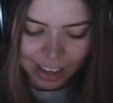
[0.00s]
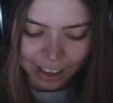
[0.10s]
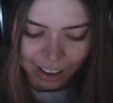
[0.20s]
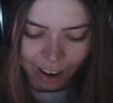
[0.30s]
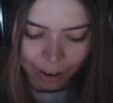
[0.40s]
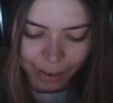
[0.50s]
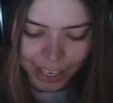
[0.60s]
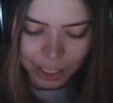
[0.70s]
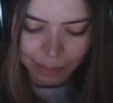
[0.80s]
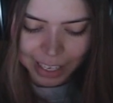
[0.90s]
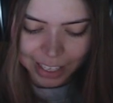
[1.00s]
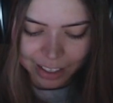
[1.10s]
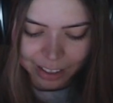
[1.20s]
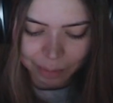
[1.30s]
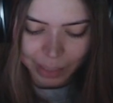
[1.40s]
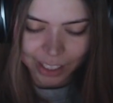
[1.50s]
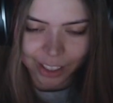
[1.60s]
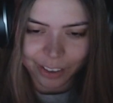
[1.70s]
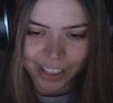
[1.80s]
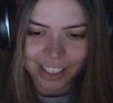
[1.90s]
Always be you and be the
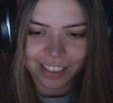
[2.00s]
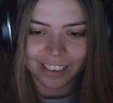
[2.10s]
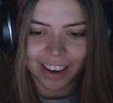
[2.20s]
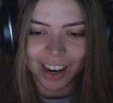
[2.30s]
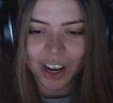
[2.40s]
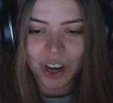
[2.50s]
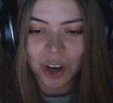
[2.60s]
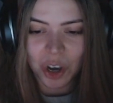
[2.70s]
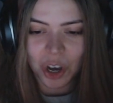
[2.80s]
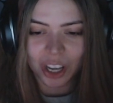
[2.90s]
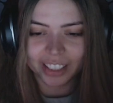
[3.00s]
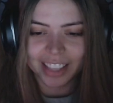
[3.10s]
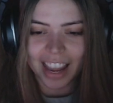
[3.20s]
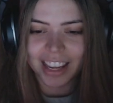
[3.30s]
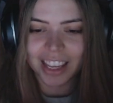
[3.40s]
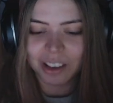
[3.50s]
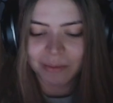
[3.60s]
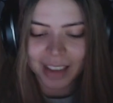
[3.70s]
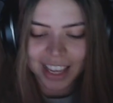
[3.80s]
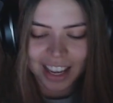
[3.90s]
queen you are. Oh, thank you,
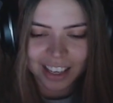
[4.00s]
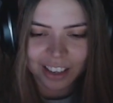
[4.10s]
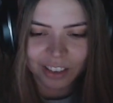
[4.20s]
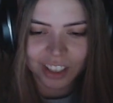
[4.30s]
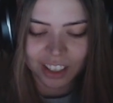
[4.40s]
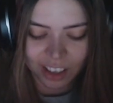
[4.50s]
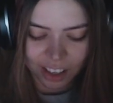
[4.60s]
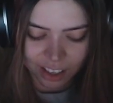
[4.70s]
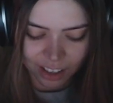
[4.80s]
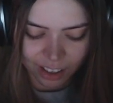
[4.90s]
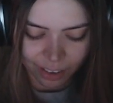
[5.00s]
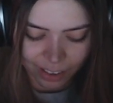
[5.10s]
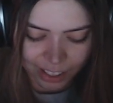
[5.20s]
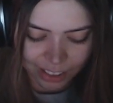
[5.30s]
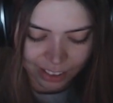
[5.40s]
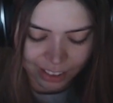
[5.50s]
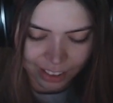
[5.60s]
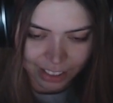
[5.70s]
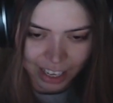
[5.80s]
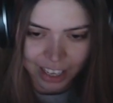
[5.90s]
Mia. You too.
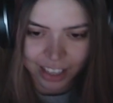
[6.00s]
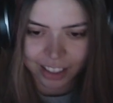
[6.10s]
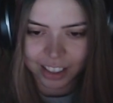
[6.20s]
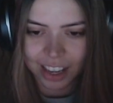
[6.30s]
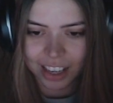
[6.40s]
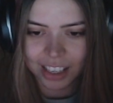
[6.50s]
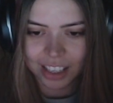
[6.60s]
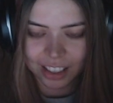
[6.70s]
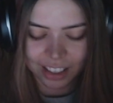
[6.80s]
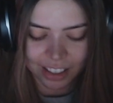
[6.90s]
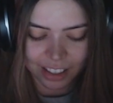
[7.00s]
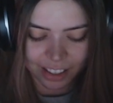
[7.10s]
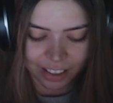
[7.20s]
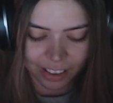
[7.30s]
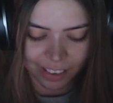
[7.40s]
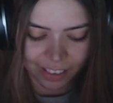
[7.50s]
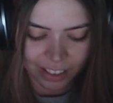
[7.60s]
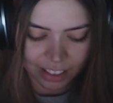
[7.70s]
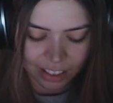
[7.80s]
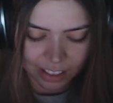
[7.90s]
Thank you. Thank you.
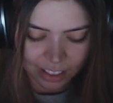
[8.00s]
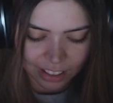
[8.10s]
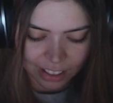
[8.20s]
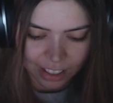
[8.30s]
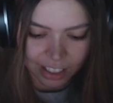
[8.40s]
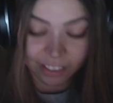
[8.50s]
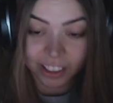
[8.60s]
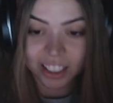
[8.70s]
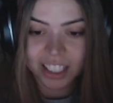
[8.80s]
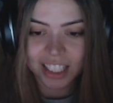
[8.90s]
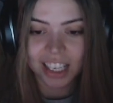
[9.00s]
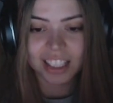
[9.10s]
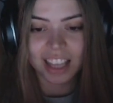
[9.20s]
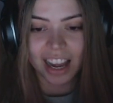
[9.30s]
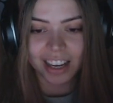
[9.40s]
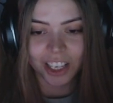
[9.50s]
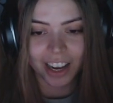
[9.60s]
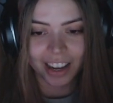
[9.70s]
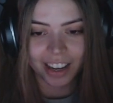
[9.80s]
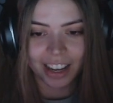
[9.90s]
It really says that,
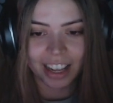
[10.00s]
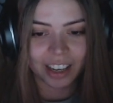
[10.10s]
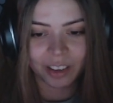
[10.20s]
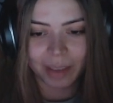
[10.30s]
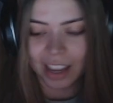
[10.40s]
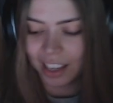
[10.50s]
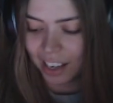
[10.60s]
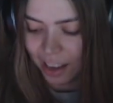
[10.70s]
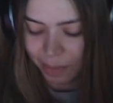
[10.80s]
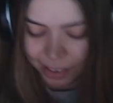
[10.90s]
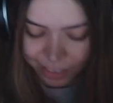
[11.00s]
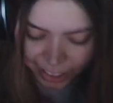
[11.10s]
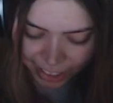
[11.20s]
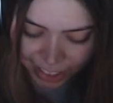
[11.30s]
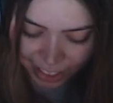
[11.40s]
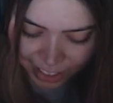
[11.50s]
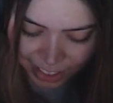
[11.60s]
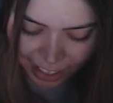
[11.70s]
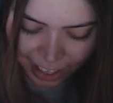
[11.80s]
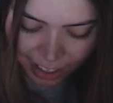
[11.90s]
chat. I didn't make it up. It really says
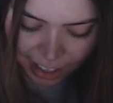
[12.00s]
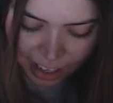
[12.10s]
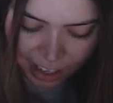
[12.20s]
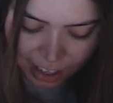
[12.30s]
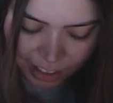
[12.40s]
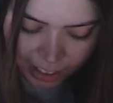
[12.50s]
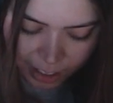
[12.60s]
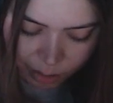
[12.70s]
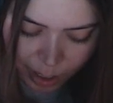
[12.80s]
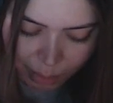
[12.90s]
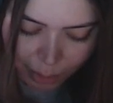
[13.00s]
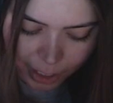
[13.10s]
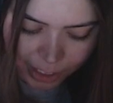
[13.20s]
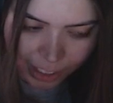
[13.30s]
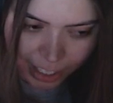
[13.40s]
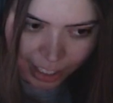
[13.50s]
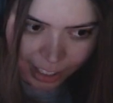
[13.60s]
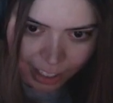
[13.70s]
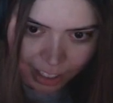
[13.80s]
that. There's one more thing.